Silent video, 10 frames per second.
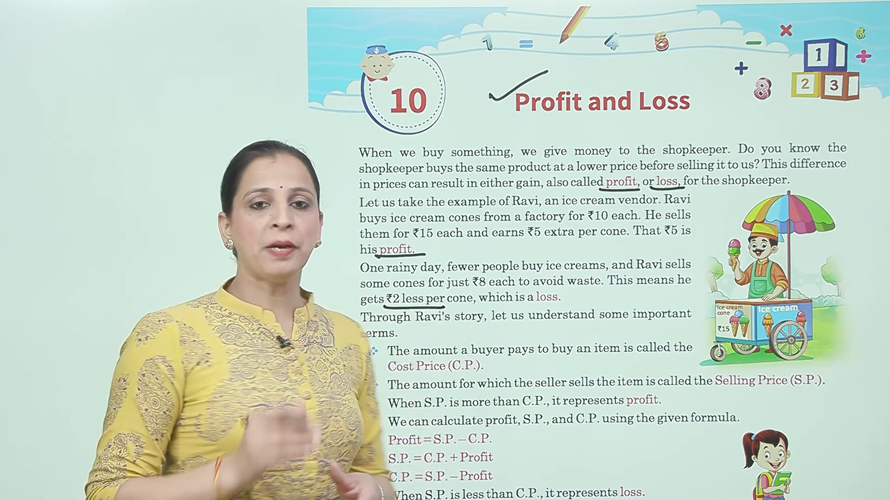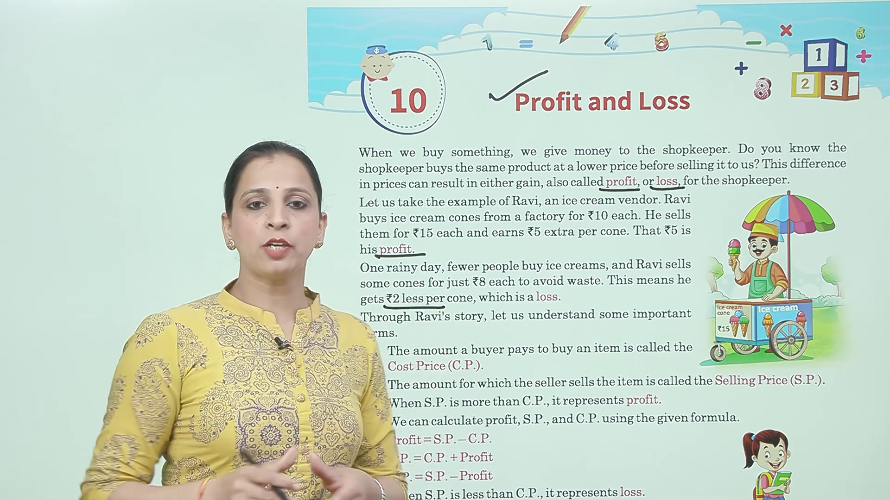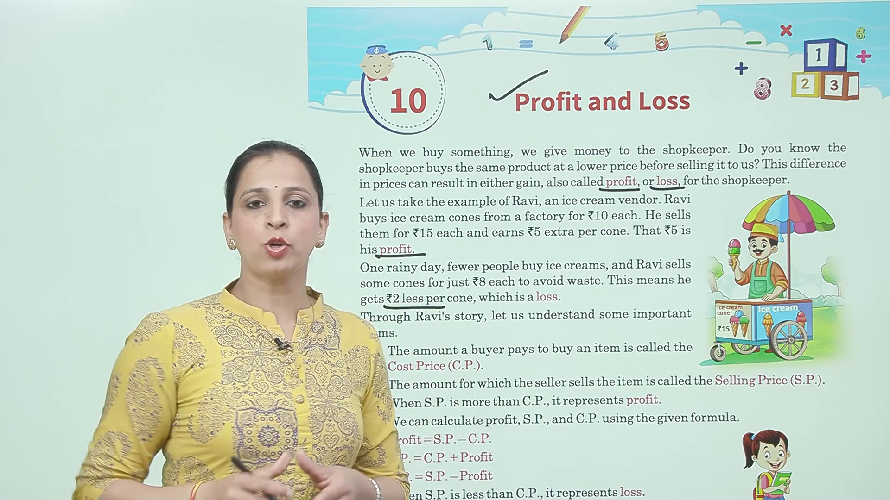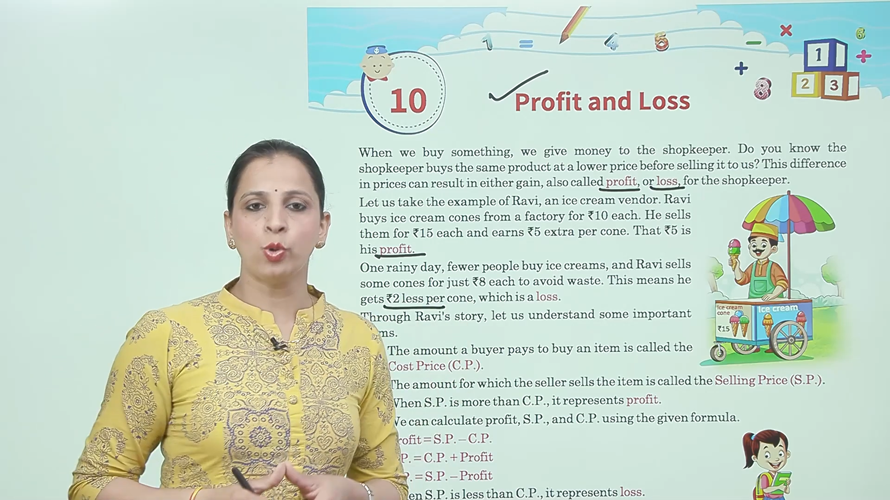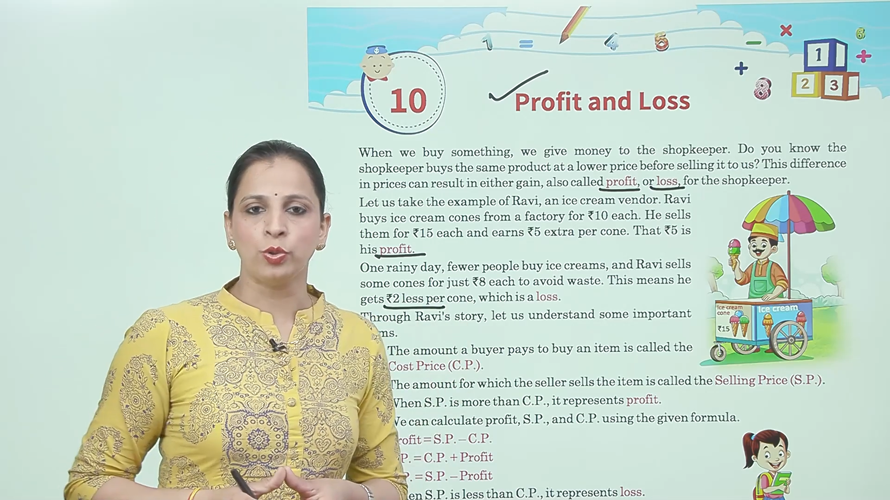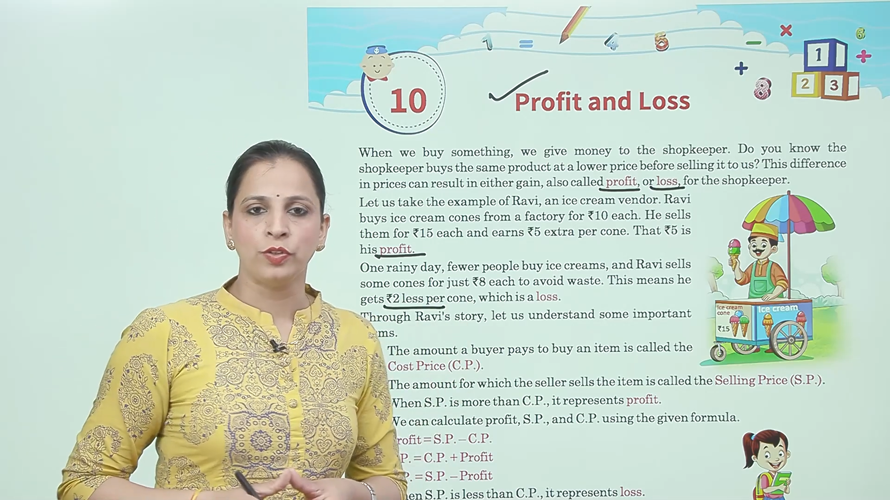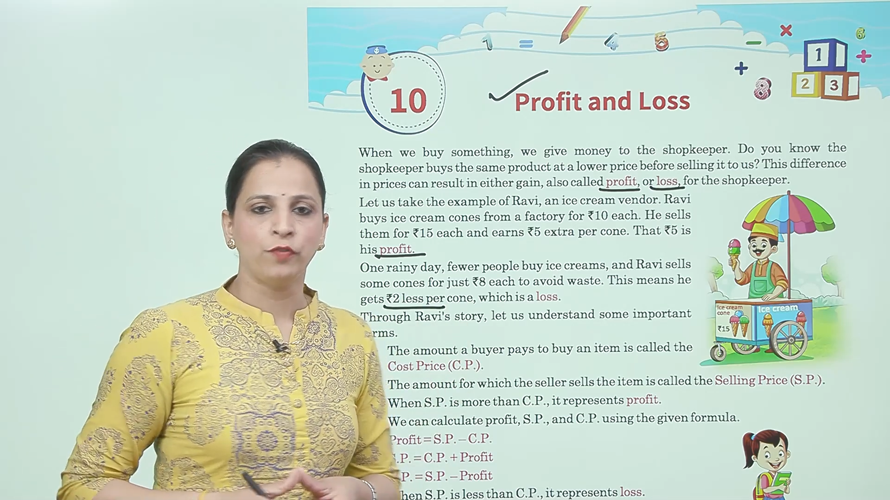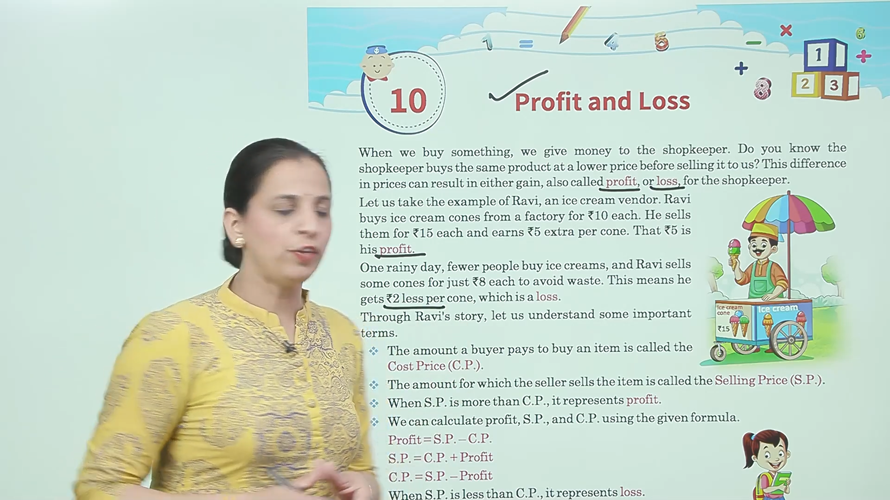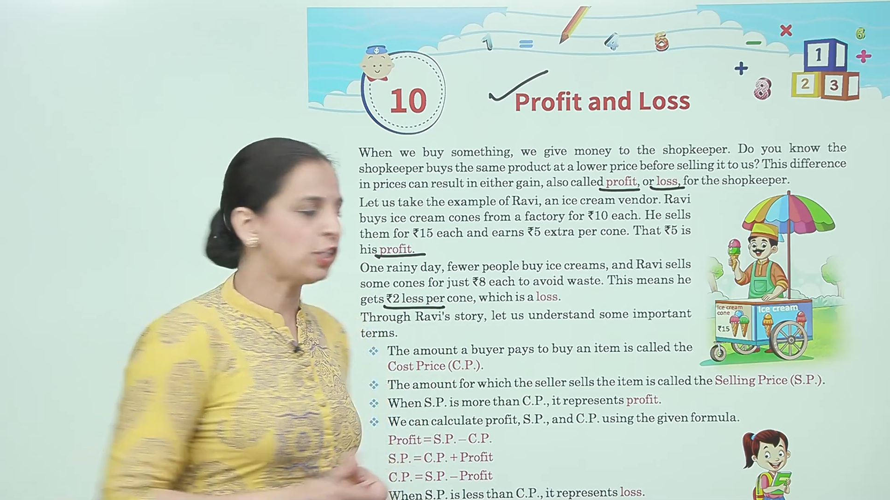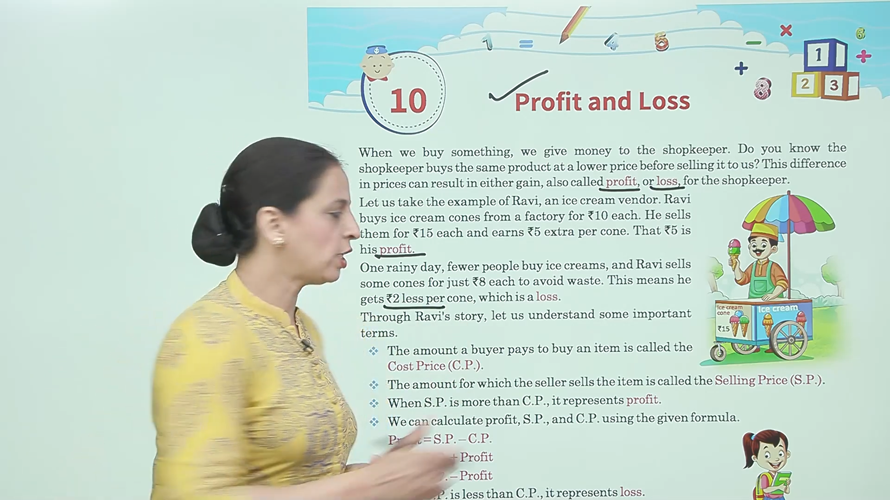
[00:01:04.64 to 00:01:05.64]
per cone,
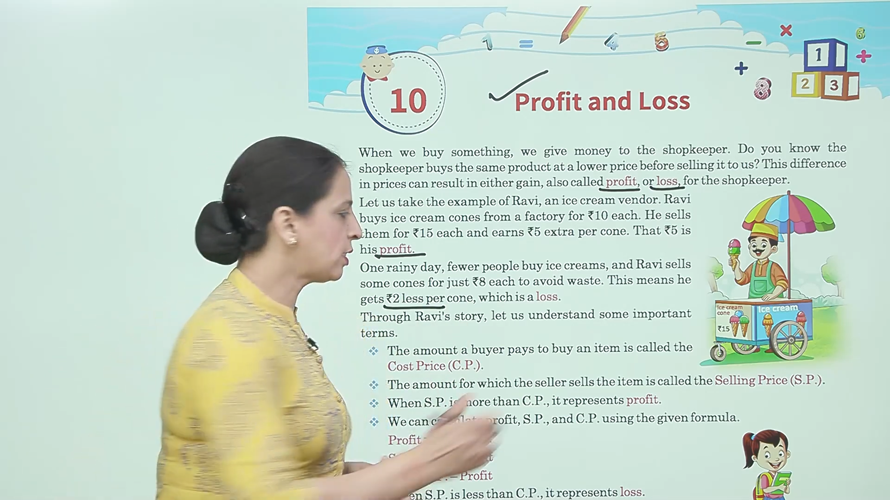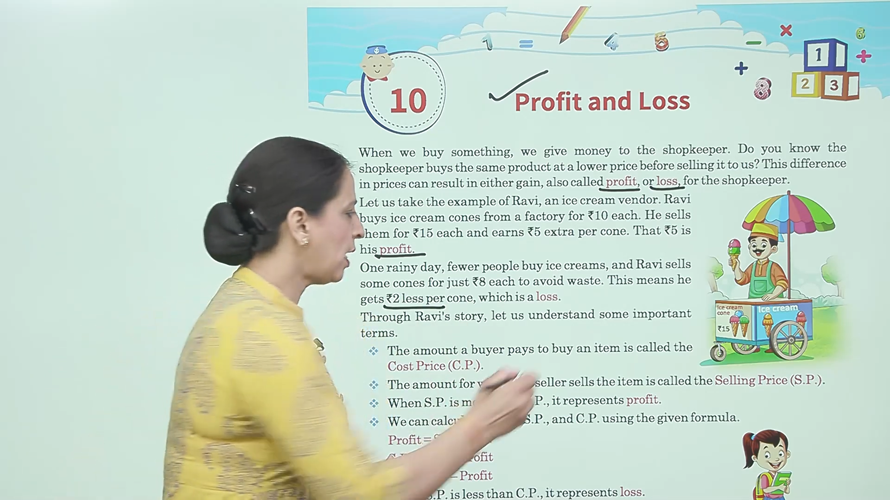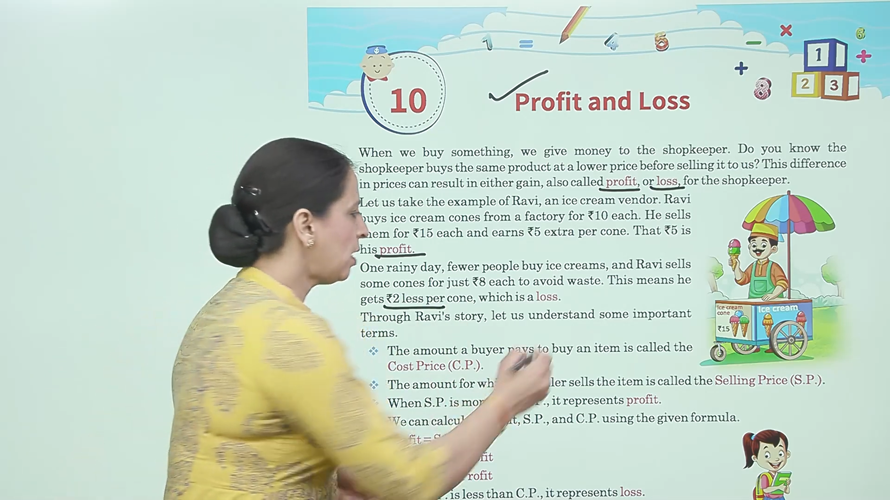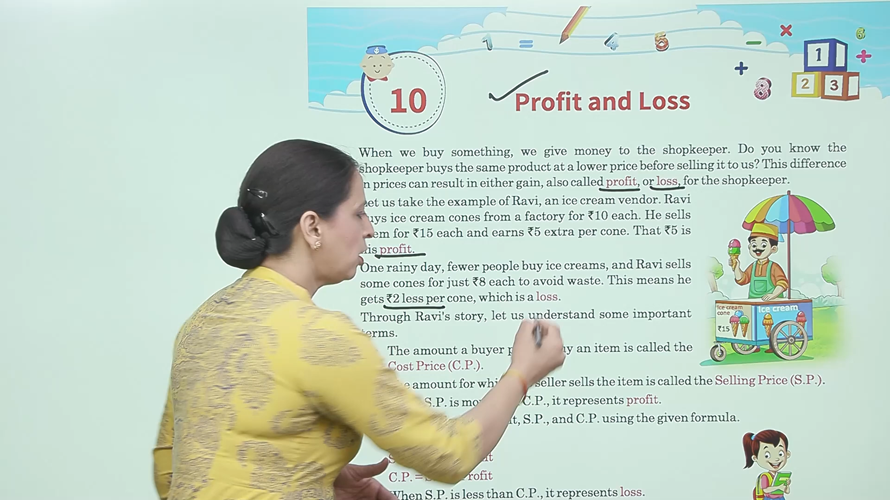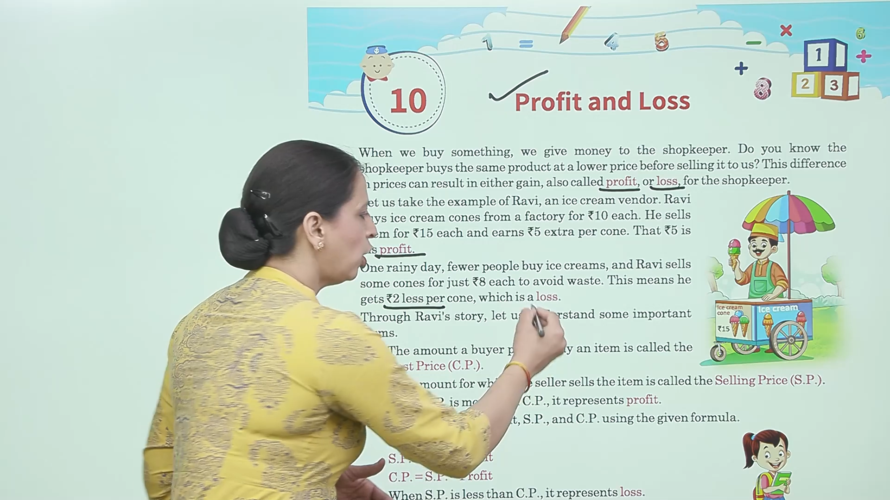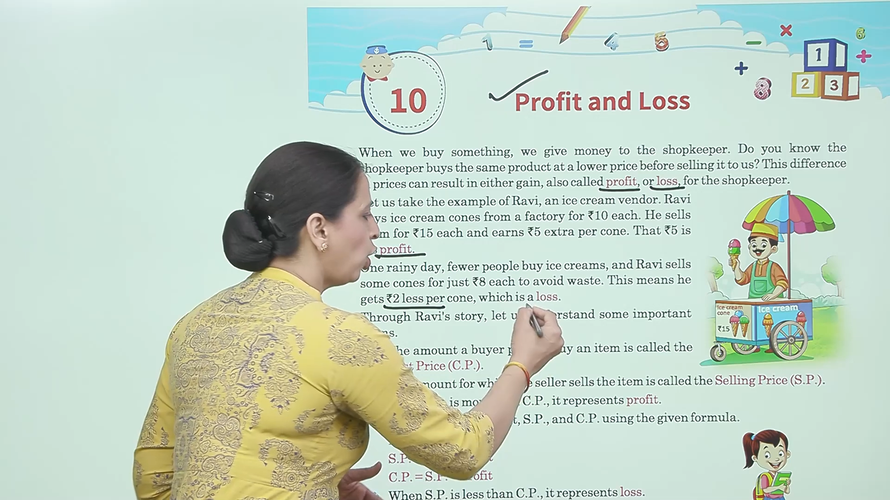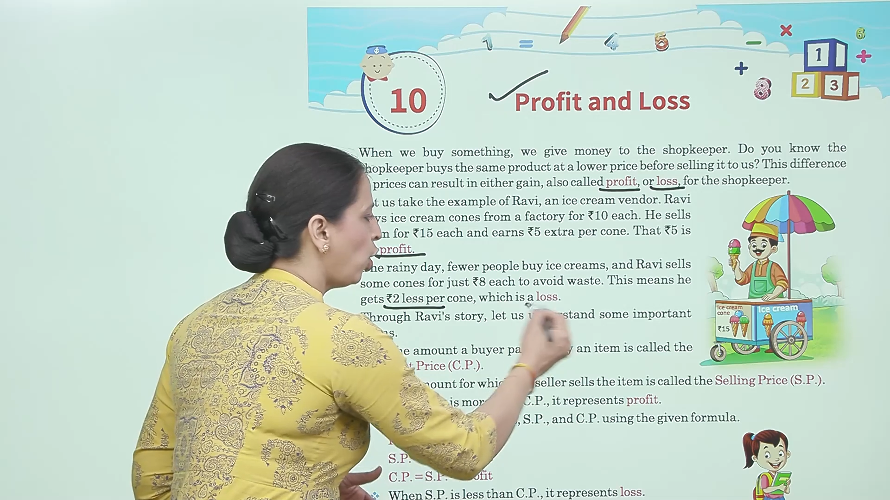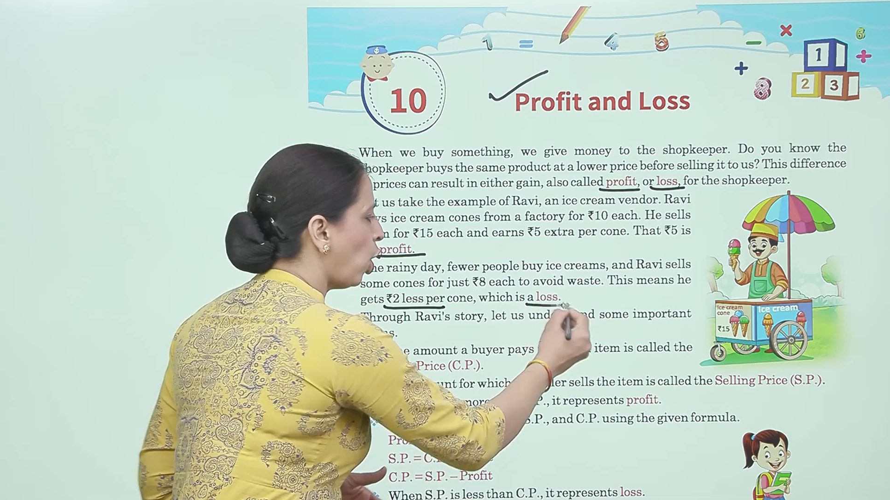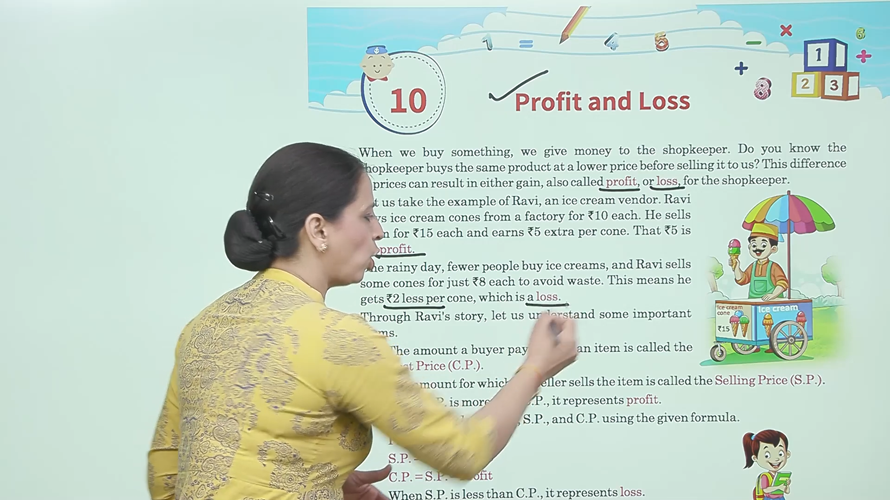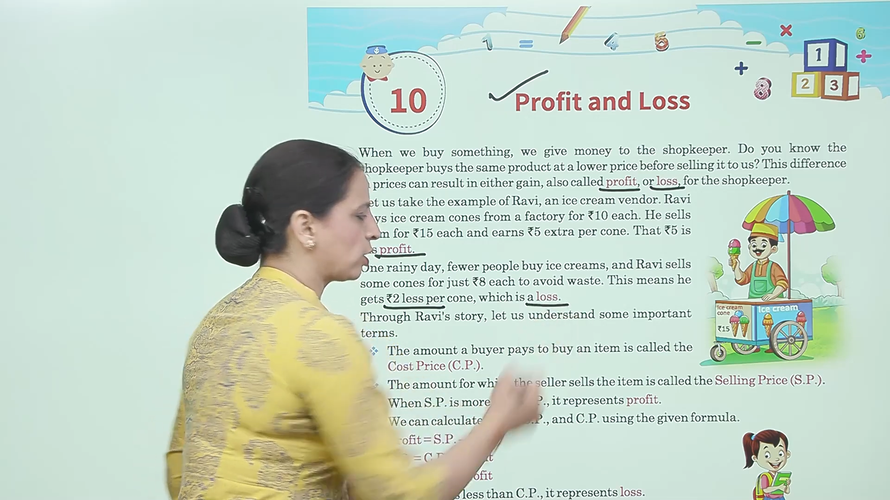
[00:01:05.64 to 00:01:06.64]
which is a
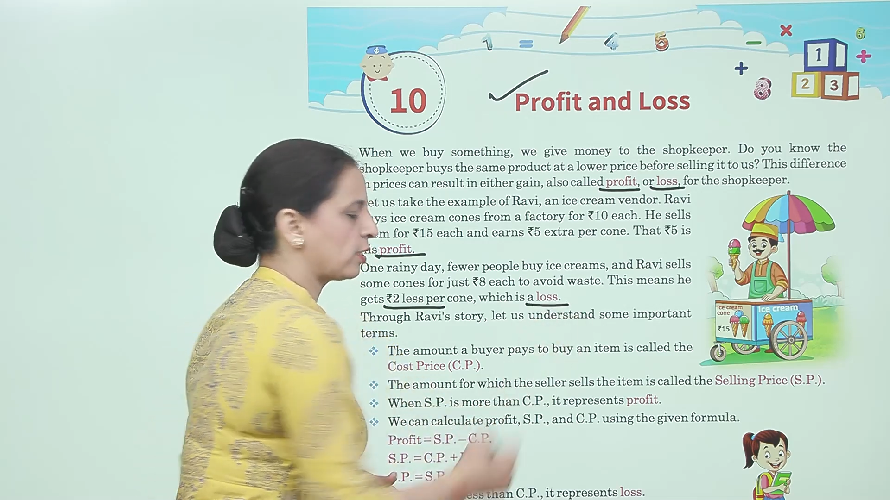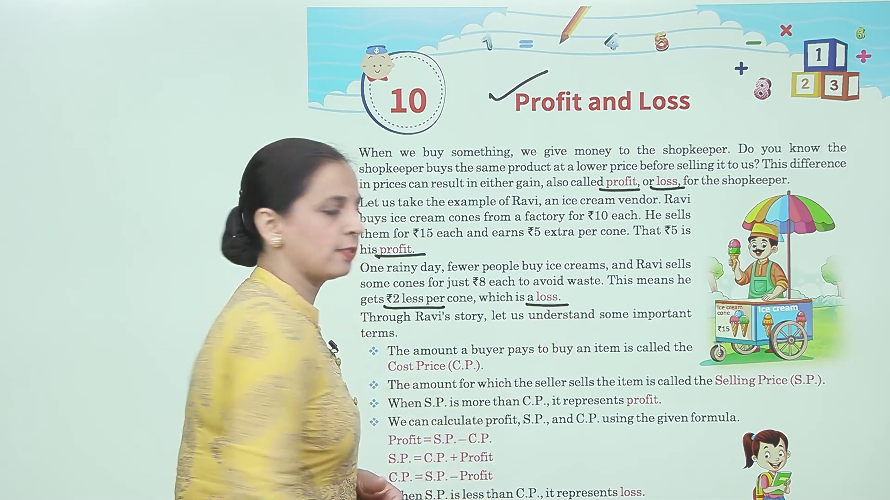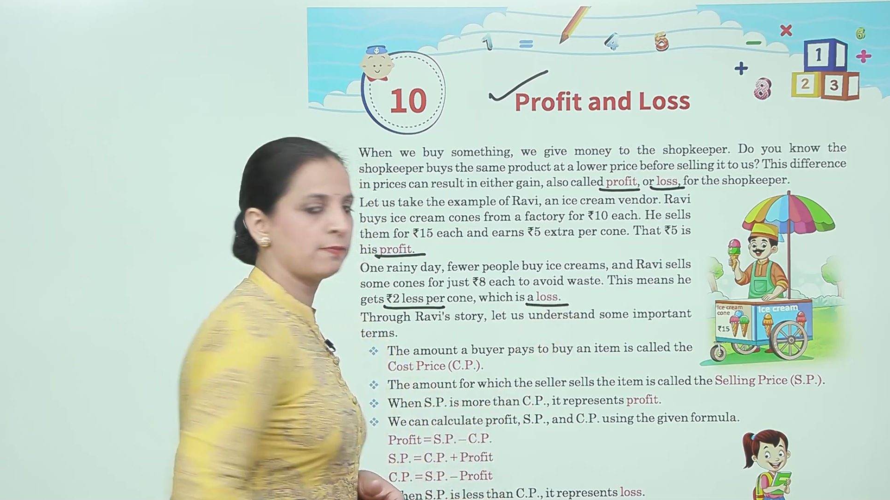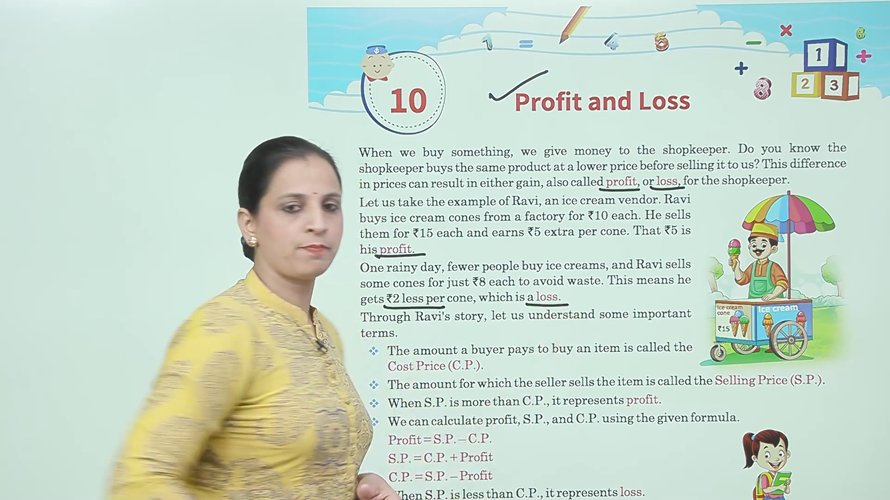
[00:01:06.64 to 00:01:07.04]
loss.